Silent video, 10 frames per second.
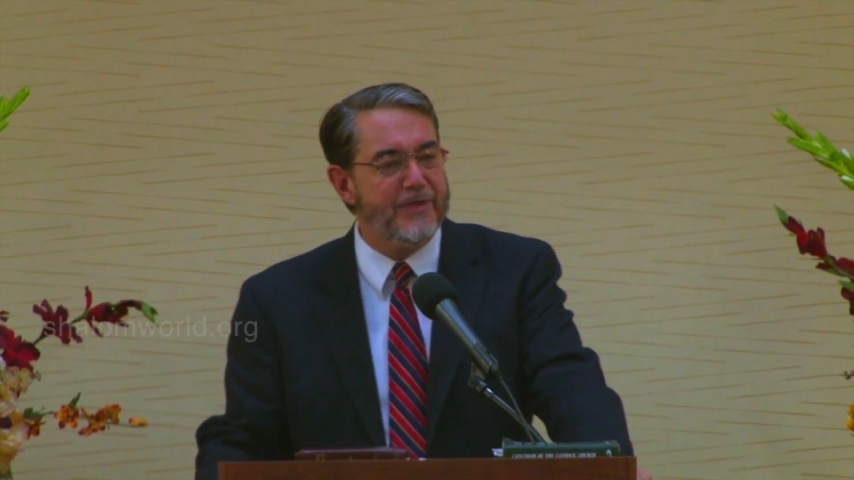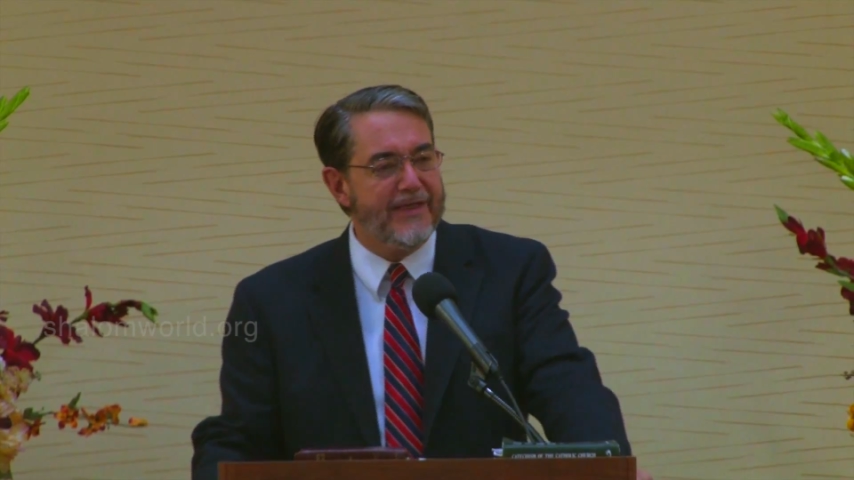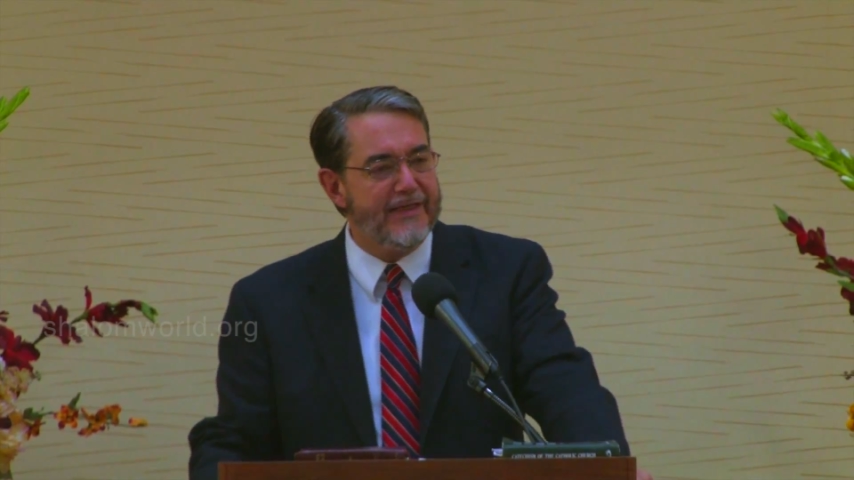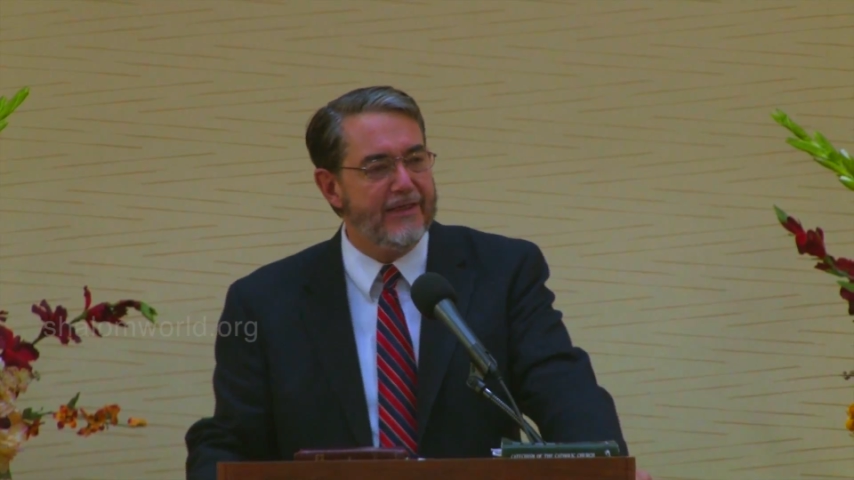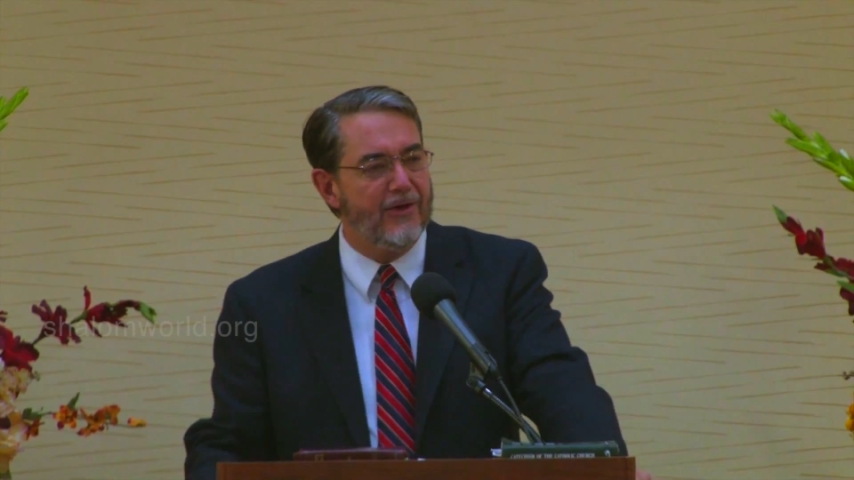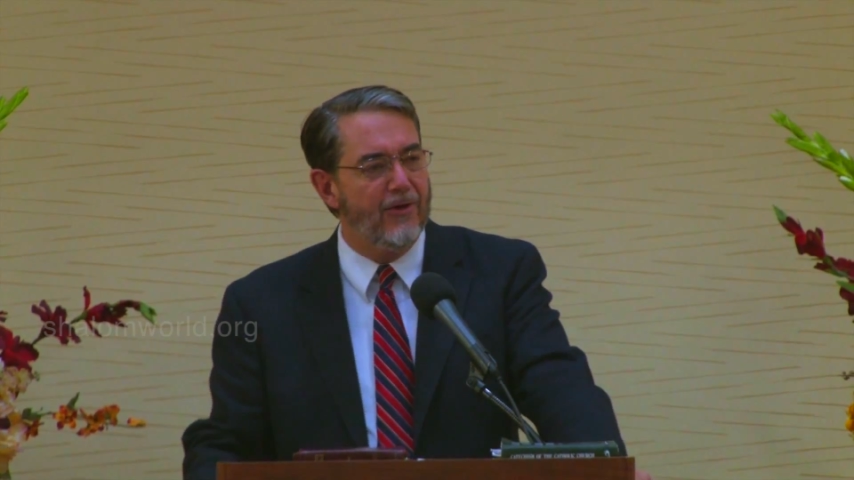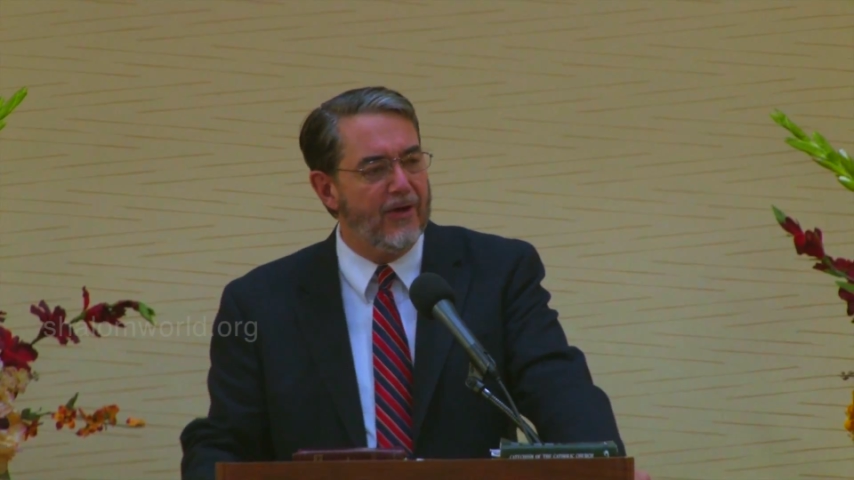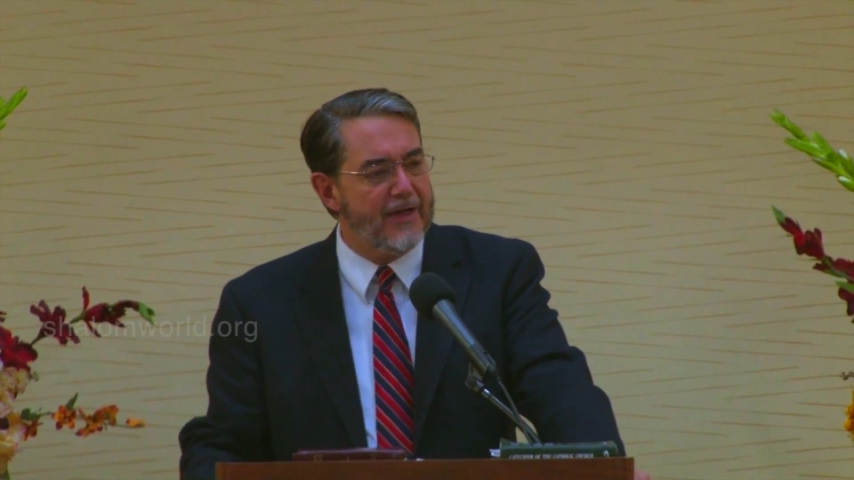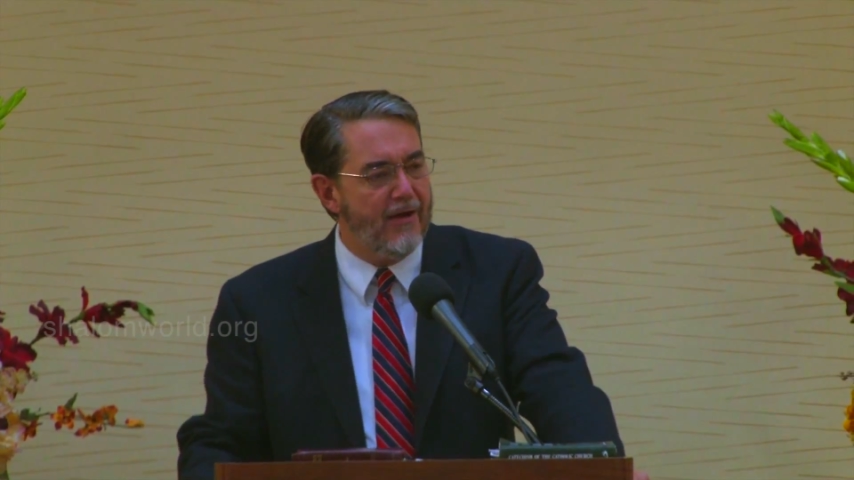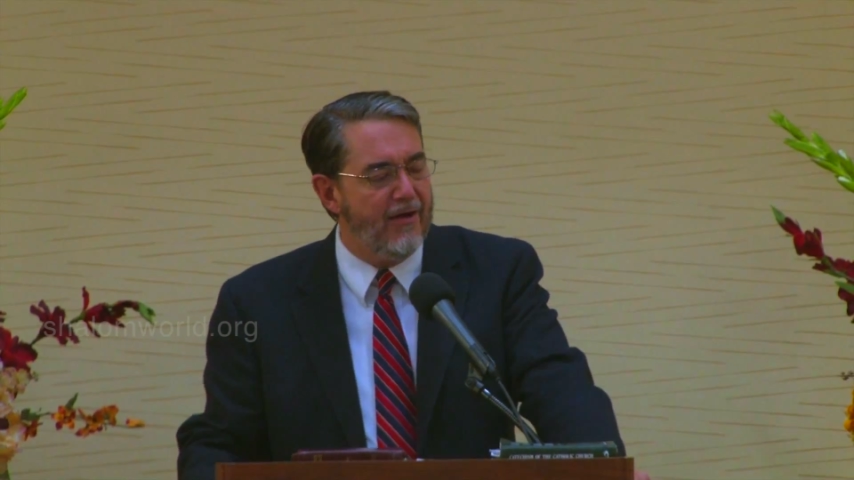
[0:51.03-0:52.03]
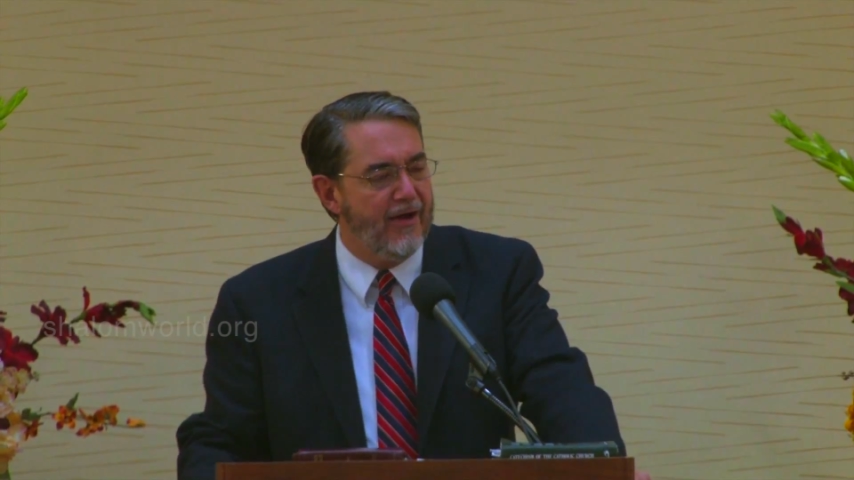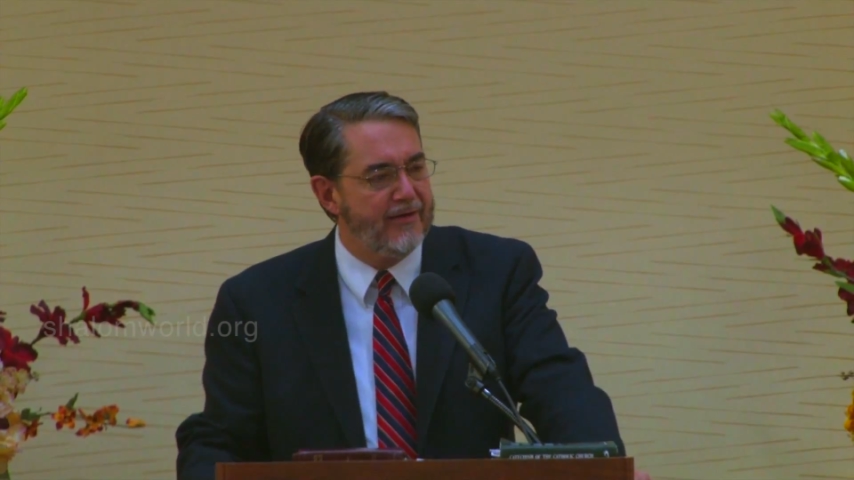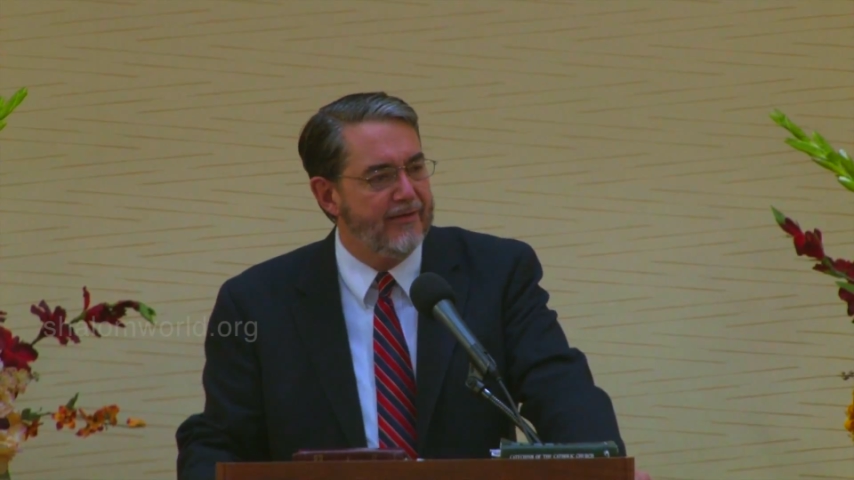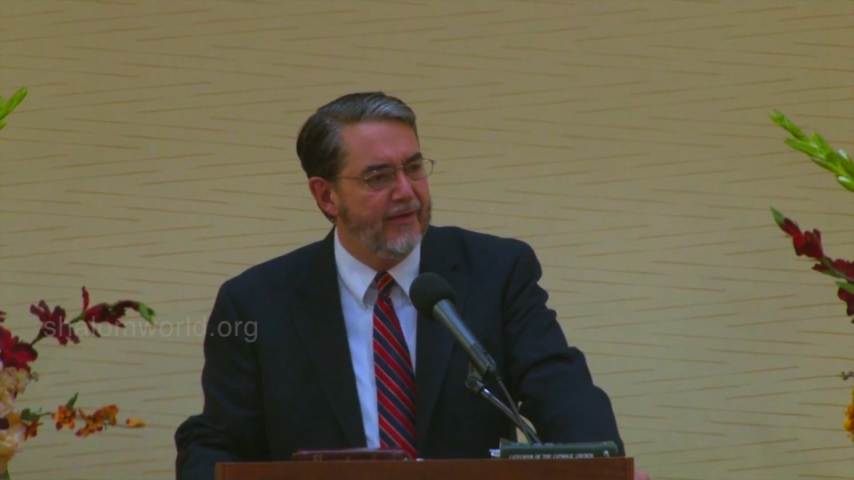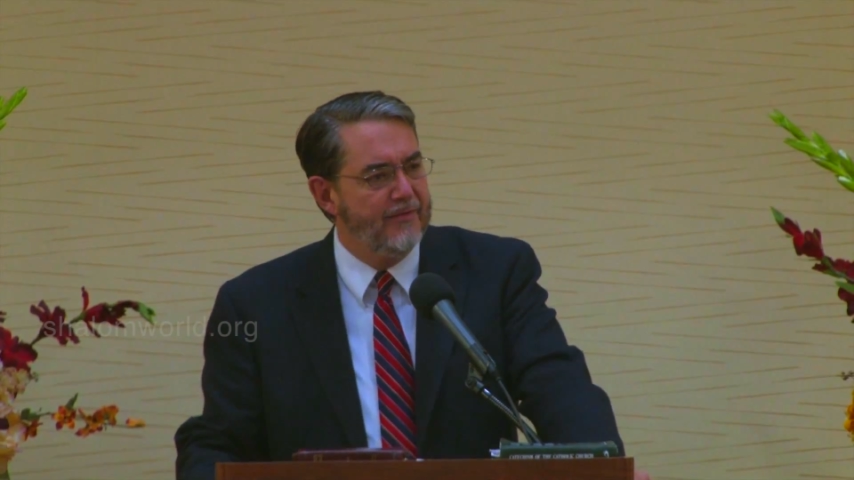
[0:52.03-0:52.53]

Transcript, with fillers: me early on